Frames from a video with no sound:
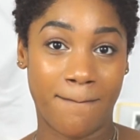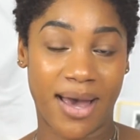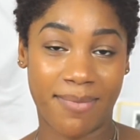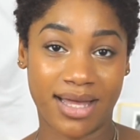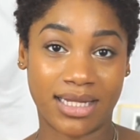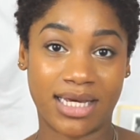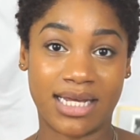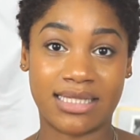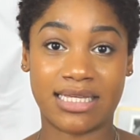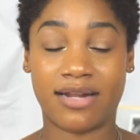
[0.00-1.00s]
my
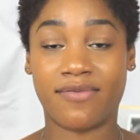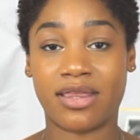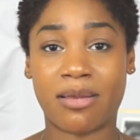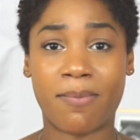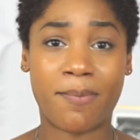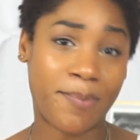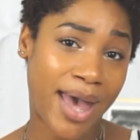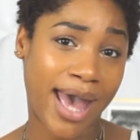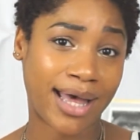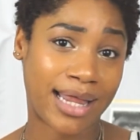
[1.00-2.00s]
belly instead of in the
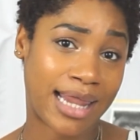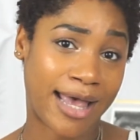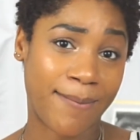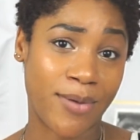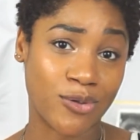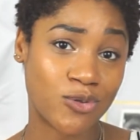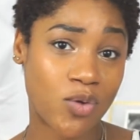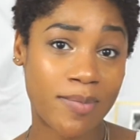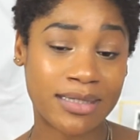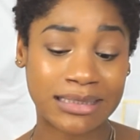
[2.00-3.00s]
back, like most
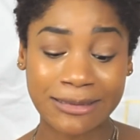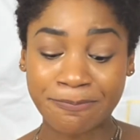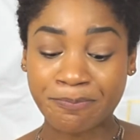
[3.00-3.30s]
women's